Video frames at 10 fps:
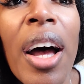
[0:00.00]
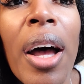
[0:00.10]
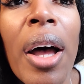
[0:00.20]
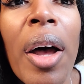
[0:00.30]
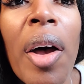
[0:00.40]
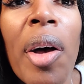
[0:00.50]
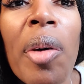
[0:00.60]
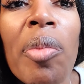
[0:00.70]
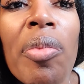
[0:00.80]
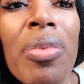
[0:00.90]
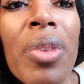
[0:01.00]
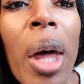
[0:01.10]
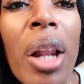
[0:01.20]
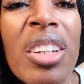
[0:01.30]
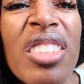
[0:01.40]
I
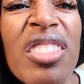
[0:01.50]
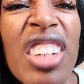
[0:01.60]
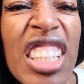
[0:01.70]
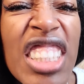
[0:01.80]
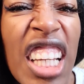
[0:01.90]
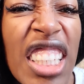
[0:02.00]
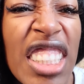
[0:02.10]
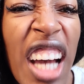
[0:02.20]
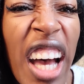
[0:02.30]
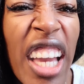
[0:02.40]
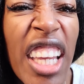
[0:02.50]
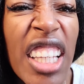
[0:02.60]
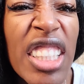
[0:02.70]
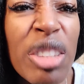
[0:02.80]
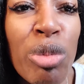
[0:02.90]
don't even want to say
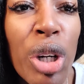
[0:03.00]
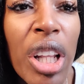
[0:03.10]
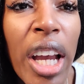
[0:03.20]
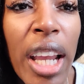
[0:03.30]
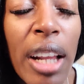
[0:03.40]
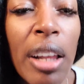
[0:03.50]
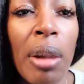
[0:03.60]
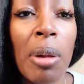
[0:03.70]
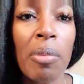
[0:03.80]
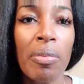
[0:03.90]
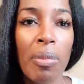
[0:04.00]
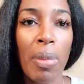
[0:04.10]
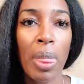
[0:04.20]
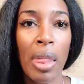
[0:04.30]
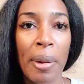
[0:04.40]
tight. It's more like
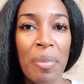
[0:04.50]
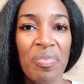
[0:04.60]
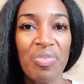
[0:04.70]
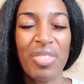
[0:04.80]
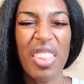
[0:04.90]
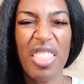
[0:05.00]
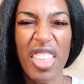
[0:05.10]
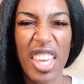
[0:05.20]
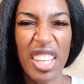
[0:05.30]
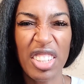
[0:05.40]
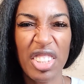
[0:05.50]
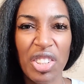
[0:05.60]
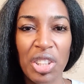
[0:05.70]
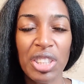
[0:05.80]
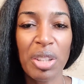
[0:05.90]
thick
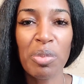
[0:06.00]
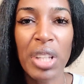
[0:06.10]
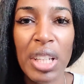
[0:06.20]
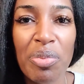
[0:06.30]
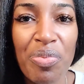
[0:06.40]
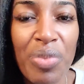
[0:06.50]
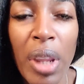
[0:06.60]
or something.